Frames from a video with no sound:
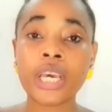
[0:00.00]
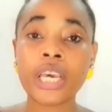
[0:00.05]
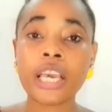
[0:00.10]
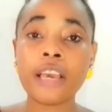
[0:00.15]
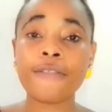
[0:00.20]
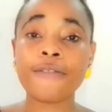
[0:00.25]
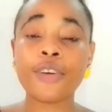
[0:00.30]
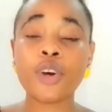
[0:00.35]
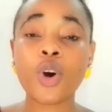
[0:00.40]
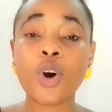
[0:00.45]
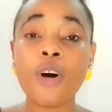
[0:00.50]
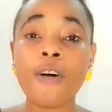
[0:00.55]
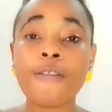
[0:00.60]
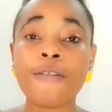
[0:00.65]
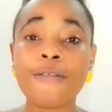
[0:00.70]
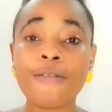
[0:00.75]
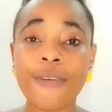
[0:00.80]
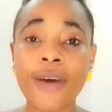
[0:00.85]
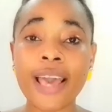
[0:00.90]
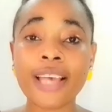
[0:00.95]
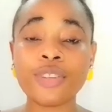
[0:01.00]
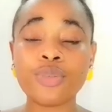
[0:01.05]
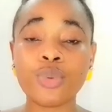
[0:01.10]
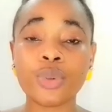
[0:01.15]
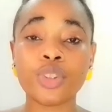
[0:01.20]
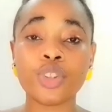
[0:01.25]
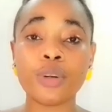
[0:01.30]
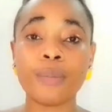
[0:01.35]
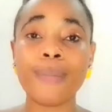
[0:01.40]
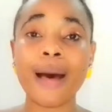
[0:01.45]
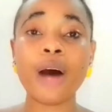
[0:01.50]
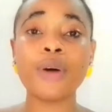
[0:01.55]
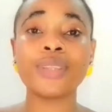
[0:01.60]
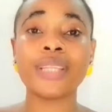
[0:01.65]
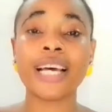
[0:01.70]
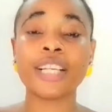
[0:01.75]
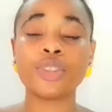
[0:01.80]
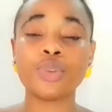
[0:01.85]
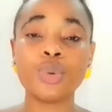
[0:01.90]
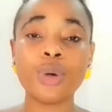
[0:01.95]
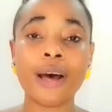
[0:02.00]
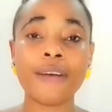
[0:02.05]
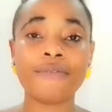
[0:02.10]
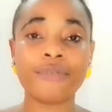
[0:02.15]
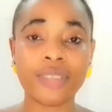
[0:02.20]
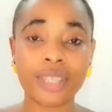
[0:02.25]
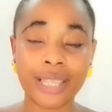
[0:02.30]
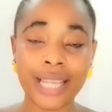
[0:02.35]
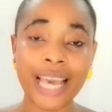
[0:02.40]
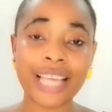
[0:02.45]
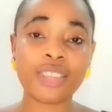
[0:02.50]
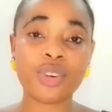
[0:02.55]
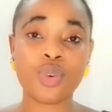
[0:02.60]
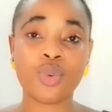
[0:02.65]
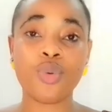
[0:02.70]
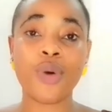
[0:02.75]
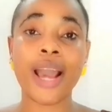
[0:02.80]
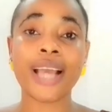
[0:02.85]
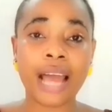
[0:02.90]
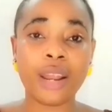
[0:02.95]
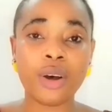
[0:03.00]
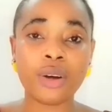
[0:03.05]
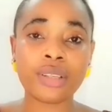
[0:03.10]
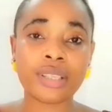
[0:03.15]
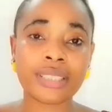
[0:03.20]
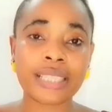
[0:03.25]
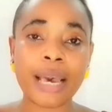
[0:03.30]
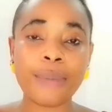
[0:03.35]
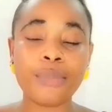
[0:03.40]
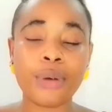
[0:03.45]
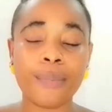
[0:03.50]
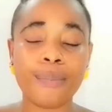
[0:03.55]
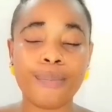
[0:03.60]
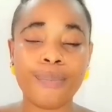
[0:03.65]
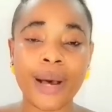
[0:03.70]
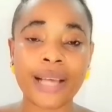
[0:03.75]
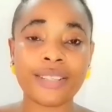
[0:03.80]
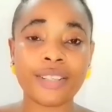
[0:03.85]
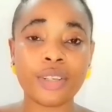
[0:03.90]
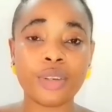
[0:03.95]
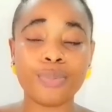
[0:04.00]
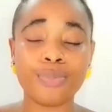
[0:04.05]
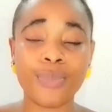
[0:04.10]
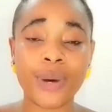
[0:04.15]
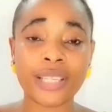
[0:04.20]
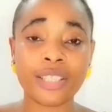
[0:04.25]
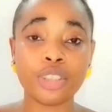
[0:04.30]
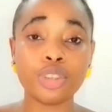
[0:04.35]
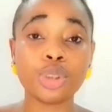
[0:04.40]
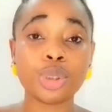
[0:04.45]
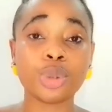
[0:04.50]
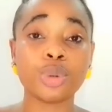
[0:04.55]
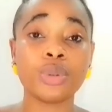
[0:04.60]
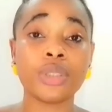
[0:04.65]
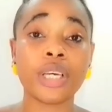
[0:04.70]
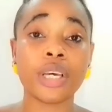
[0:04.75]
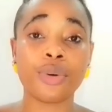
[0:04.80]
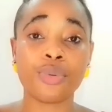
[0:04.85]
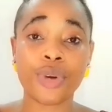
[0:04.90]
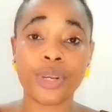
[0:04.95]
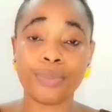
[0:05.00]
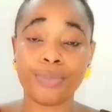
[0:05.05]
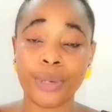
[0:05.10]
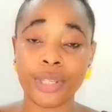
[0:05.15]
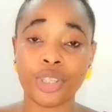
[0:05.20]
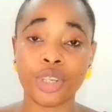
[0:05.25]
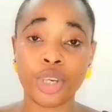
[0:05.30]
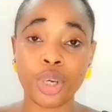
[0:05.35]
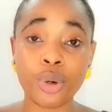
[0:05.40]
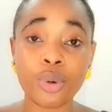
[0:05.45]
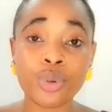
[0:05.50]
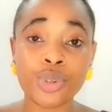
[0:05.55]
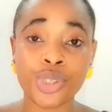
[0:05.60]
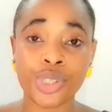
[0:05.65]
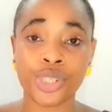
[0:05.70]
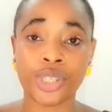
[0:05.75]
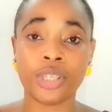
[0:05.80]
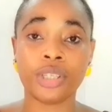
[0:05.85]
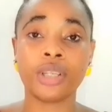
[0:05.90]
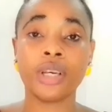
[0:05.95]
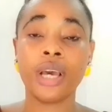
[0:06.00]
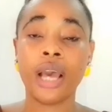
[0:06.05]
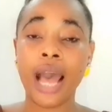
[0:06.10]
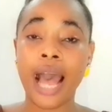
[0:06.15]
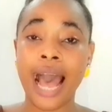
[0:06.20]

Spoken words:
If you confess with your mouth that you have denied Christ, along the time you're passing through a great persecution,